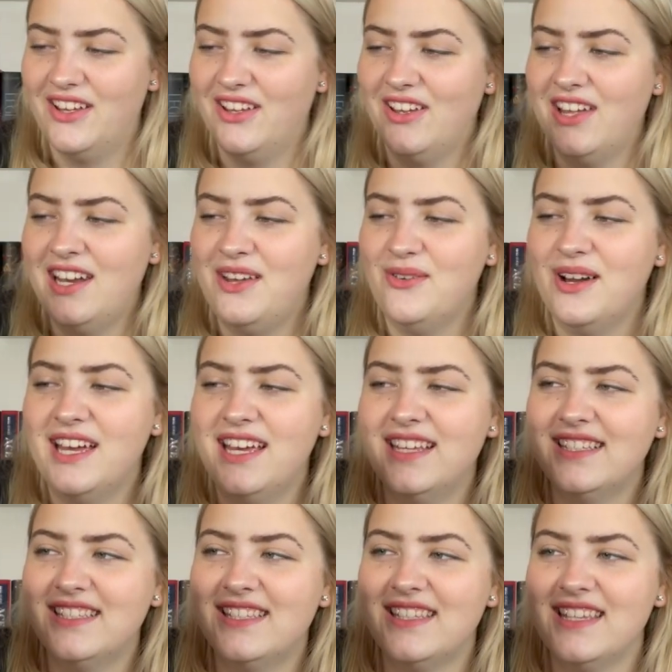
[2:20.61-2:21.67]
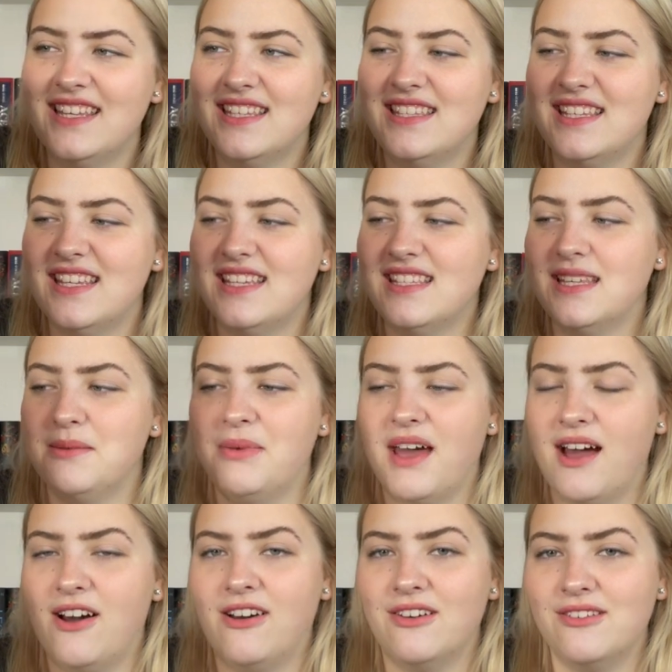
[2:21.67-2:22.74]
Anyways, this is
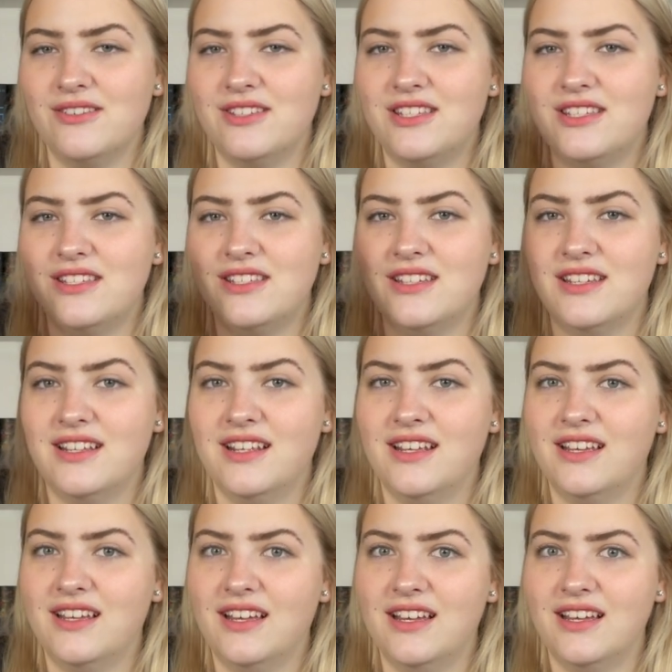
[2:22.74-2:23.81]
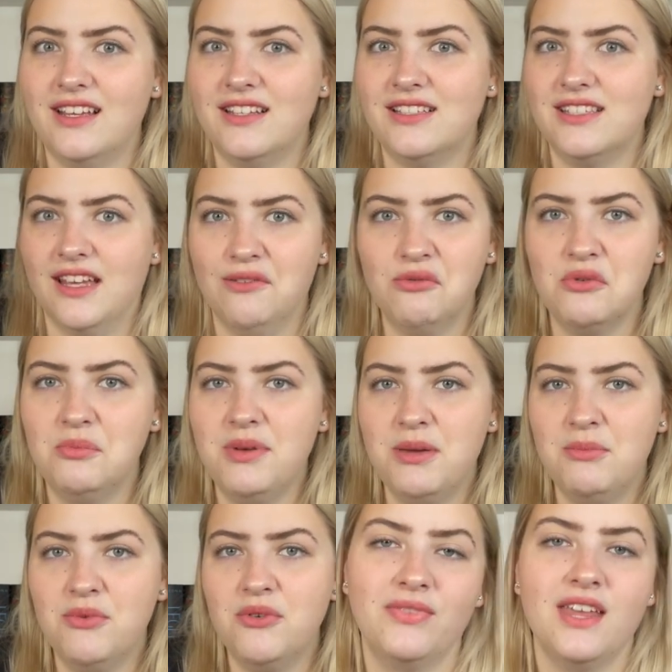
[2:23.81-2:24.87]
about several
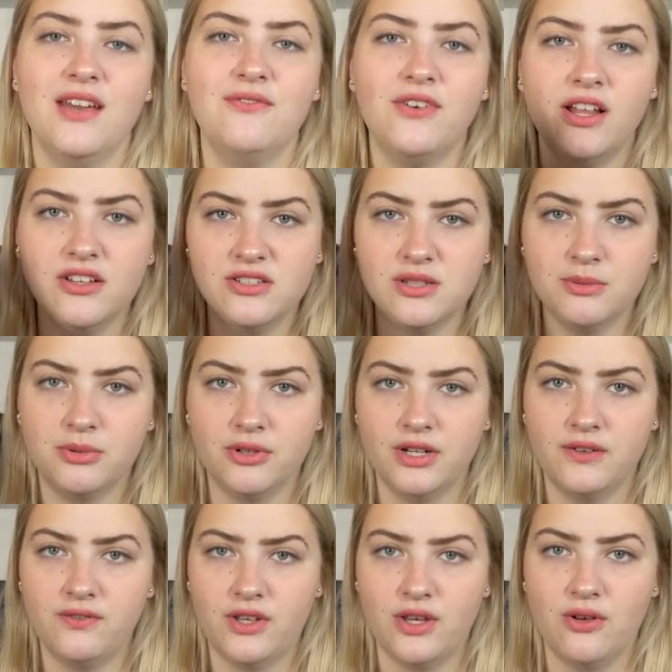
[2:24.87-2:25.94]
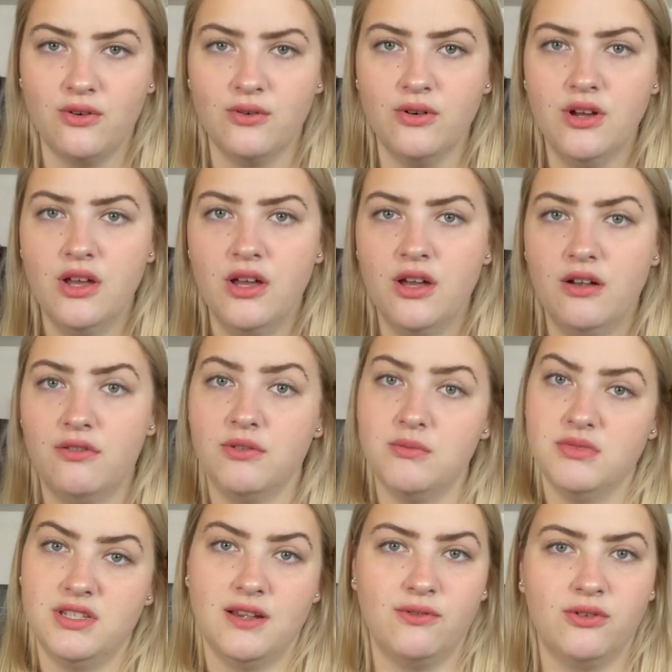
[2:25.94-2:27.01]
people. It follows a point of view from
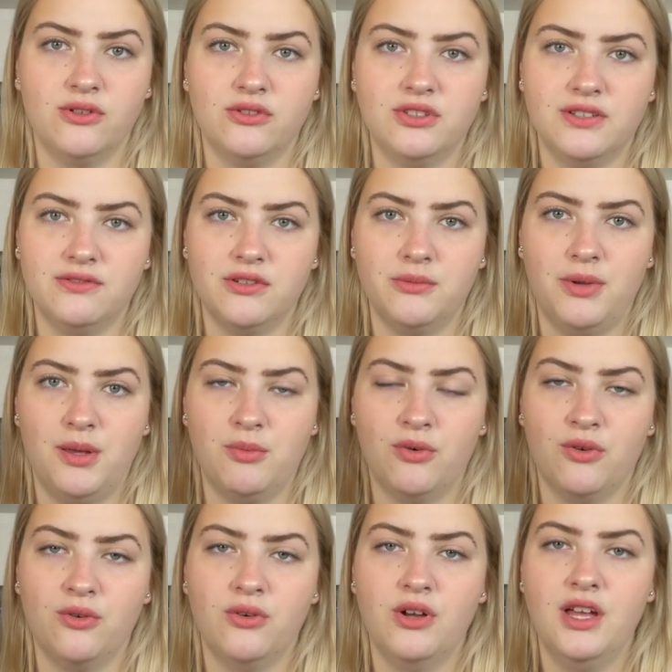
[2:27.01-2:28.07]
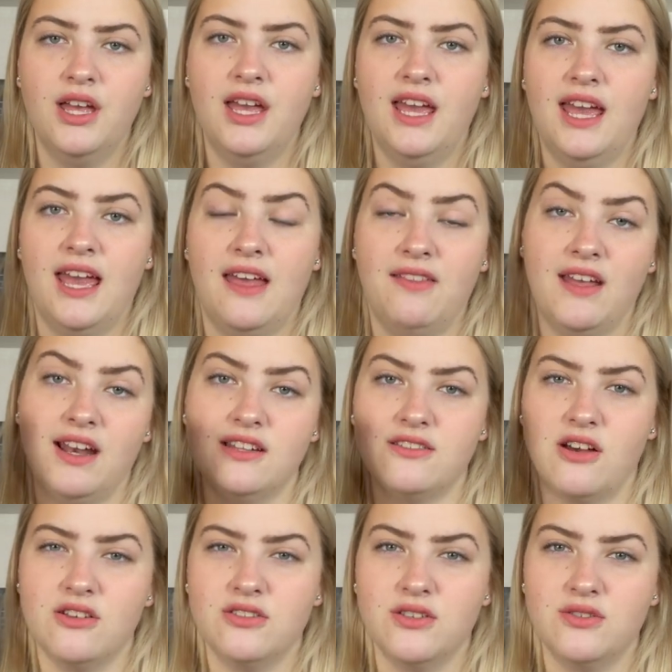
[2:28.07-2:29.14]
several different people, and that is
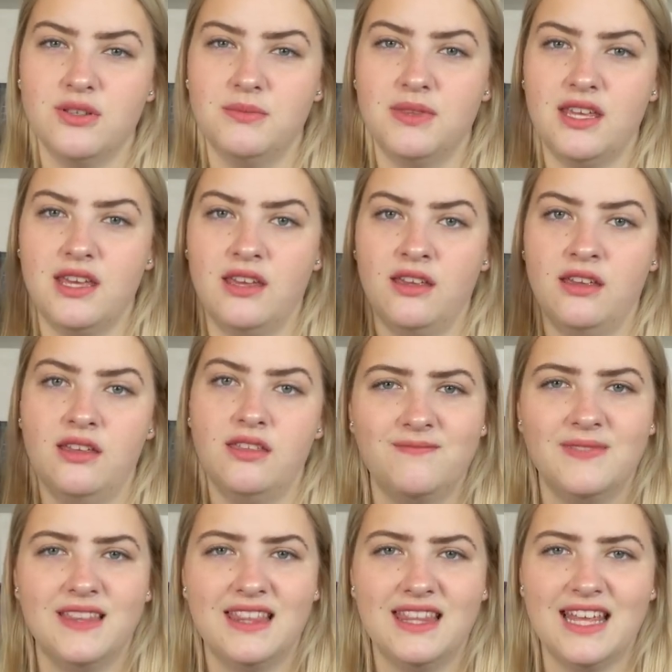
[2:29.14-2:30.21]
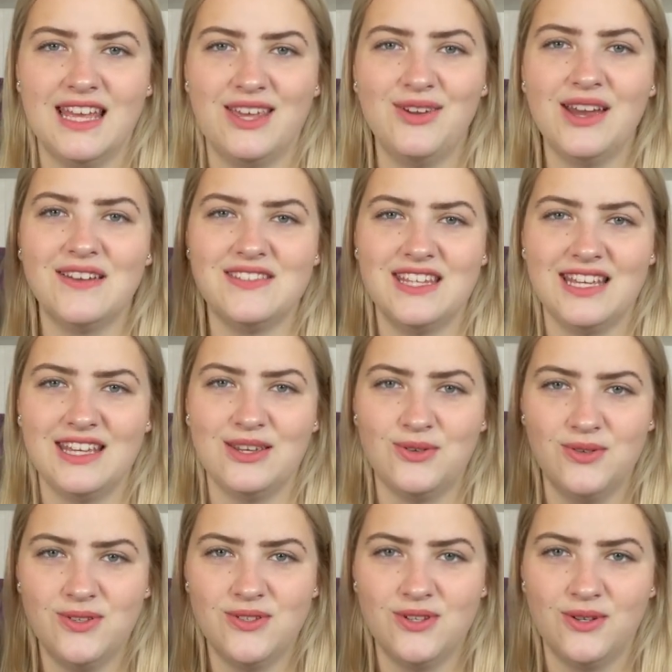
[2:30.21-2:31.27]
also something that you have to get
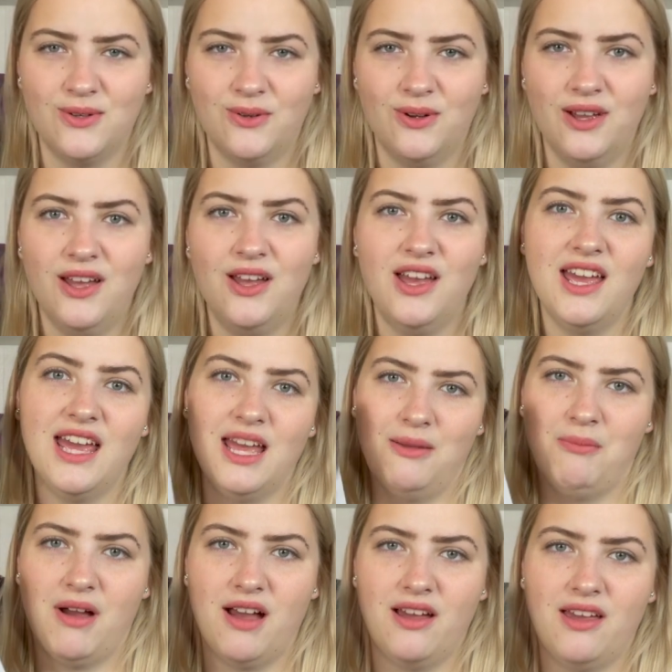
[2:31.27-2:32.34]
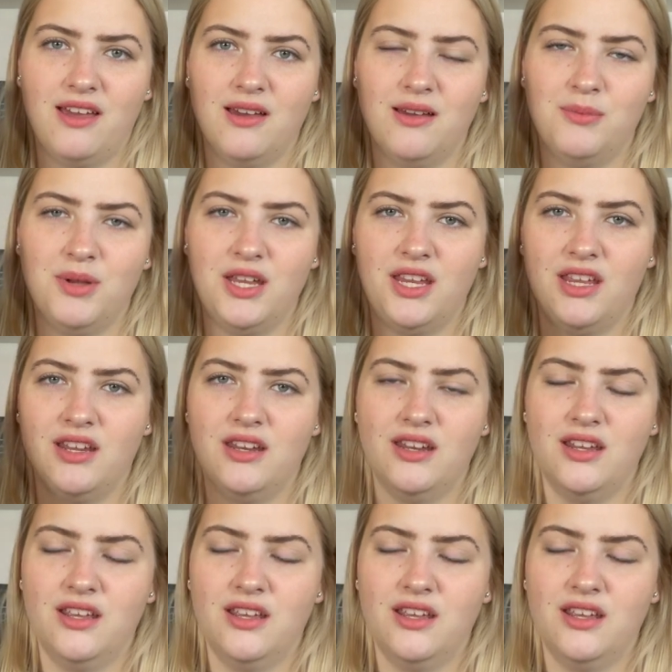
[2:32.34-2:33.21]
used to, in my opinion.